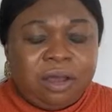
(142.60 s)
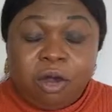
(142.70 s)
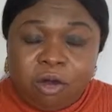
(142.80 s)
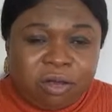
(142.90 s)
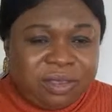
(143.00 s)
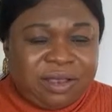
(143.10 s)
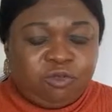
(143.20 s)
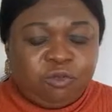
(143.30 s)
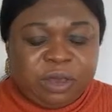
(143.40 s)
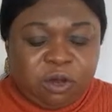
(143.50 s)
all that
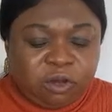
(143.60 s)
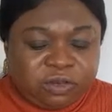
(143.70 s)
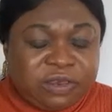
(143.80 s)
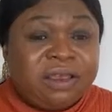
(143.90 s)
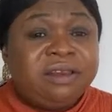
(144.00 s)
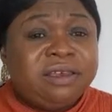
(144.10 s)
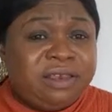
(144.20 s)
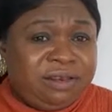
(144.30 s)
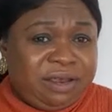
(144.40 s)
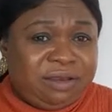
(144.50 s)
will be contained
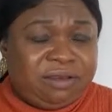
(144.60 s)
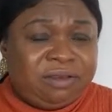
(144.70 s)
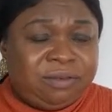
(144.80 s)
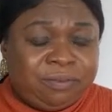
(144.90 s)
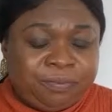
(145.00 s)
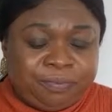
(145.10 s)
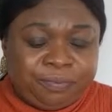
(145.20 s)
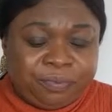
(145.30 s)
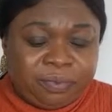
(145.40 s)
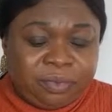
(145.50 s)
in that.
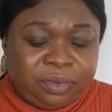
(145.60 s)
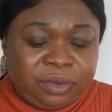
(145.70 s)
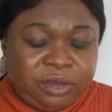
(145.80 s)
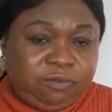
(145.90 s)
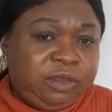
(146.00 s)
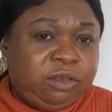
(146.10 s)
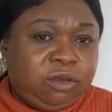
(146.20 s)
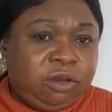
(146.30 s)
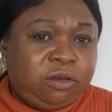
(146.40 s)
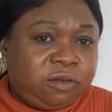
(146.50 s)
If they
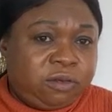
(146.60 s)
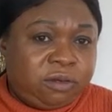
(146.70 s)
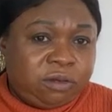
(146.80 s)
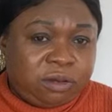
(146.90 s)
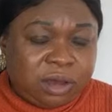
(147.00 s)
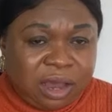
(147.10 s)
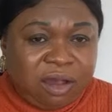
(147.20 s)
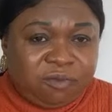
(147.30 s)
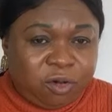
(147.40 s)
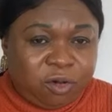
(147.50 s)
don't
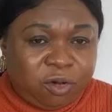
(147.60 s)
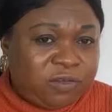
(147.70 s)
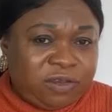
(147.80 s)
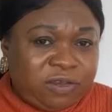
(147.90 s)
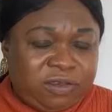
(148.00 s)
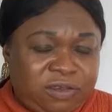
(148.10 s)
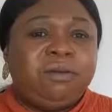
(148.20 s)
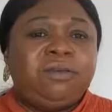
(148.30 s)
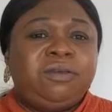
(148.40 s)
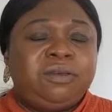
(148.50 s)
have all those
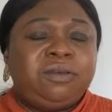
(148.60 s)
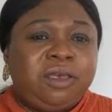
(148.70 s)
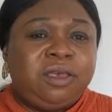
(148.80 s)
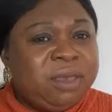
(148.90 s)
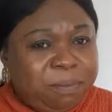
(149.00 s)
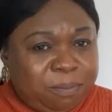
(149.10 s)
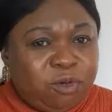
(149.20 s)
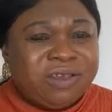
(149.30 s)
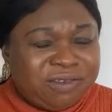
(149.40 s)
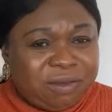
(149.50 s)
details, it may
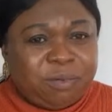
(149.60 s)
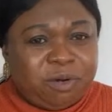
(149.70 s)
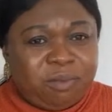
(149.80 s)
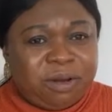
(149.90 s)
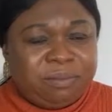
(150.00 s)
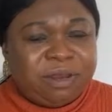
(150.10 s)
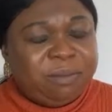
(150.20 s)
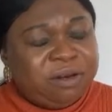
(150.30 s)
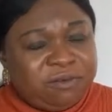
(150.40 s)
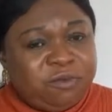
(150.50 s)
pose as a problem. They
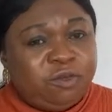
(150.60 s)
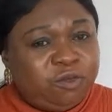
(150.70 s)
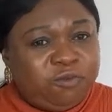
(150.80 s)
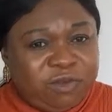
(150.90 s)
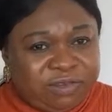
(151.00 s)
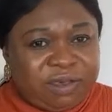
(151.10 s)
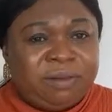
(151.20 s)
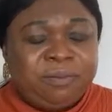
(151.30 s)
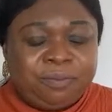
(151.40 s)
may refuse a visa.